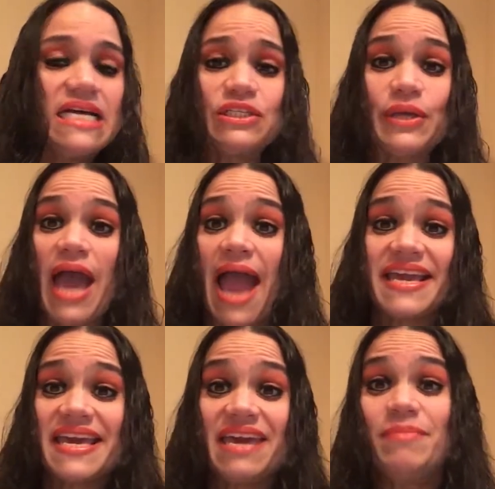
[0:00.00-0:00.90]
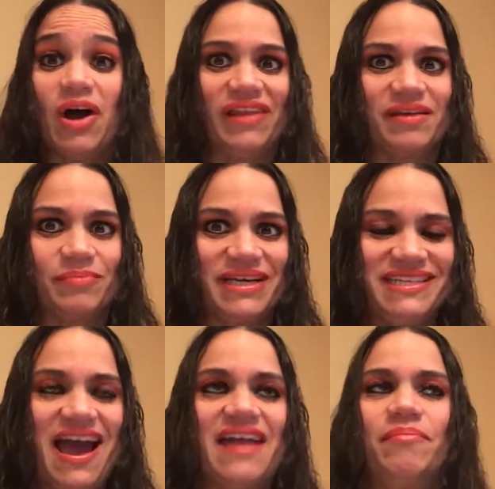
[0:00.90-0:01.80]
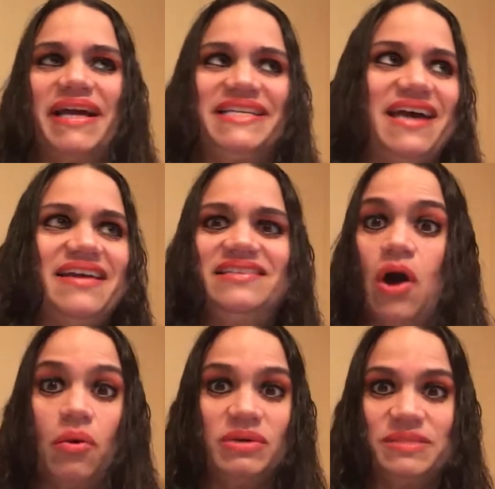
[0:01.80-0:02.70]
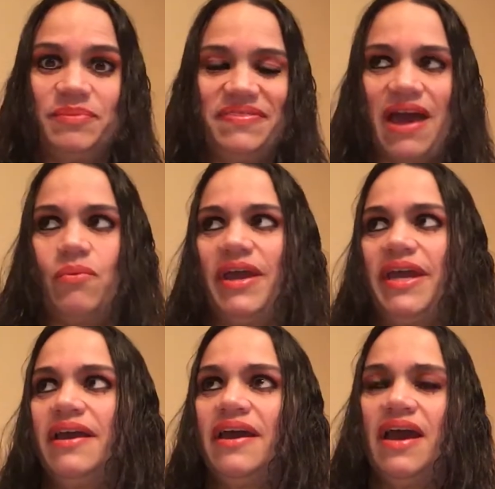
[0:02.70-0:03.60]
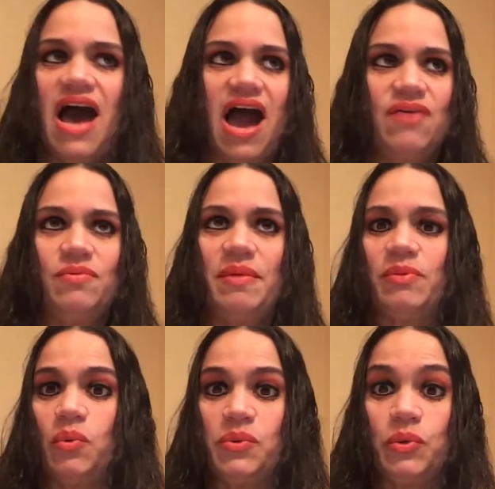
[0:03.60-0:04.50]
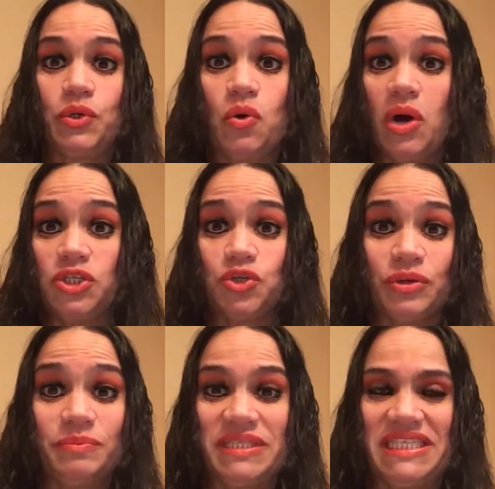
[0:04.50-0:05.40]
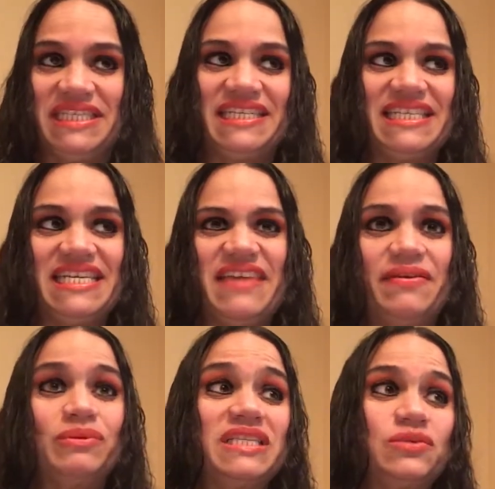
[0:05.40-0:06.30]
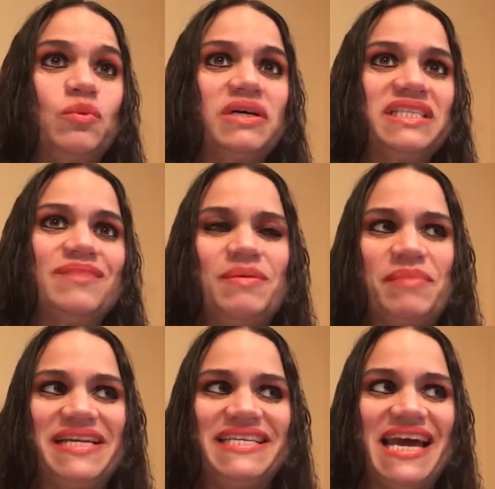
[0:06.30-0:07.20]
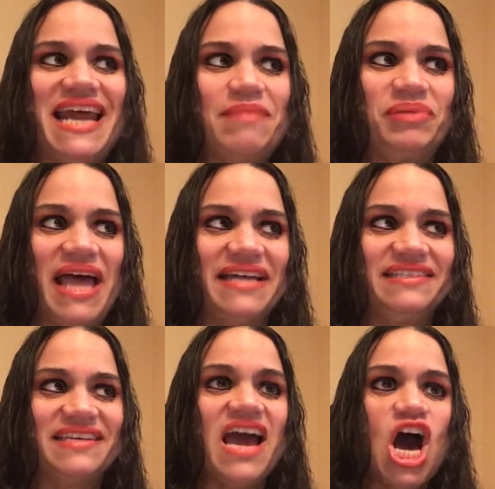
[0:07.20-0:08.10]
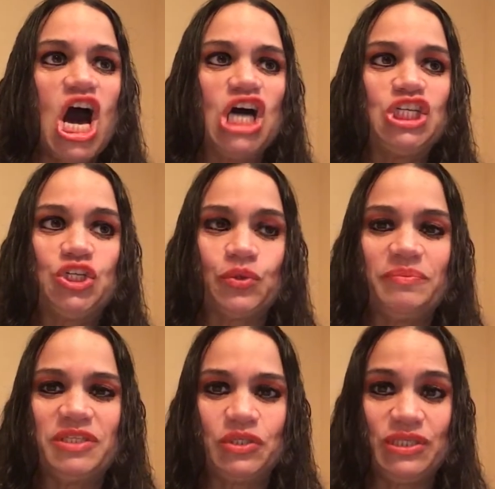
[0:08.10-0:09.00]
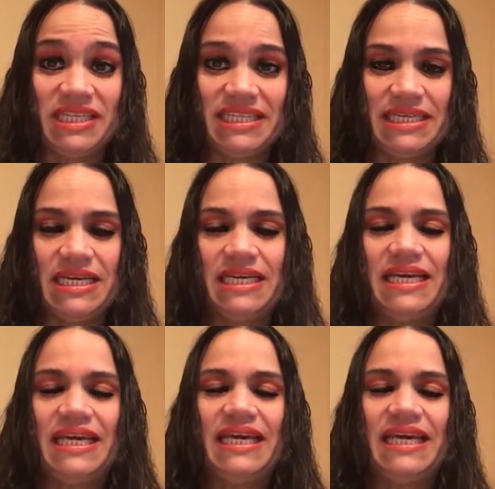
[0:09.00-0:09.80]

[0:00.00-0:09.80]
So yeah, I came out like my dad. My dad's always been that way. I remember we would go on trips to Disney, and there was this one time that my dad had planned a trip to Disney.